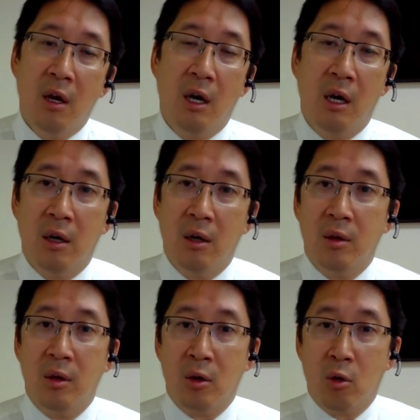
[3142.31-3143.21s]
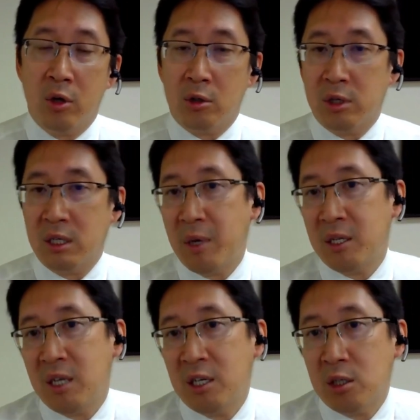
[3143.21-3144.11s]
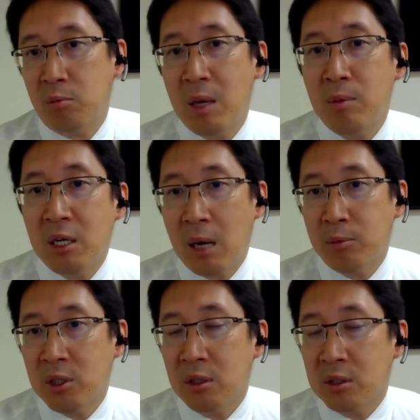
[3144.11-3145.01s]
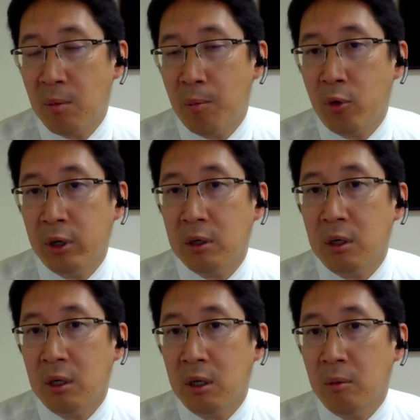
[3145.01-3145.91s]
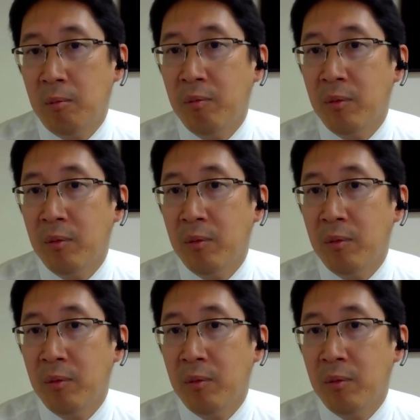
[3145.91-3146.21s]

Uh, corneal transplantation may be an option at some point um,